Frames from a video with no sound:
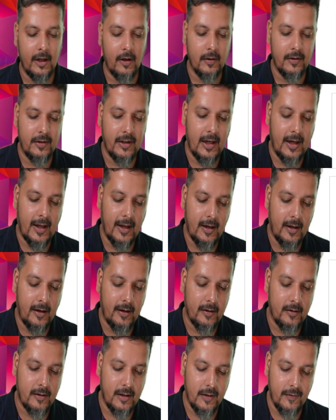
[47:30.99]

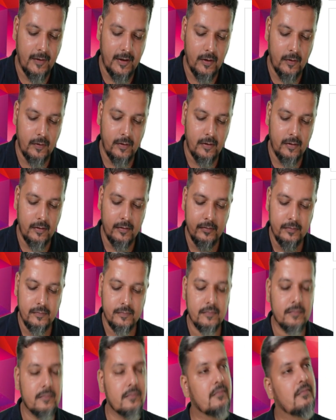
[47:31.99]
3,35,000?
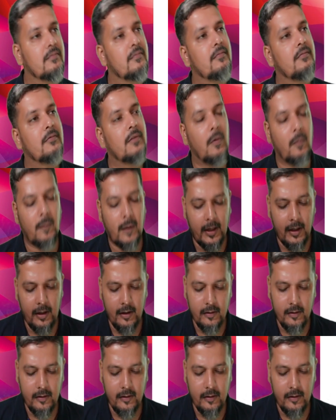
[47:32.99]
Why?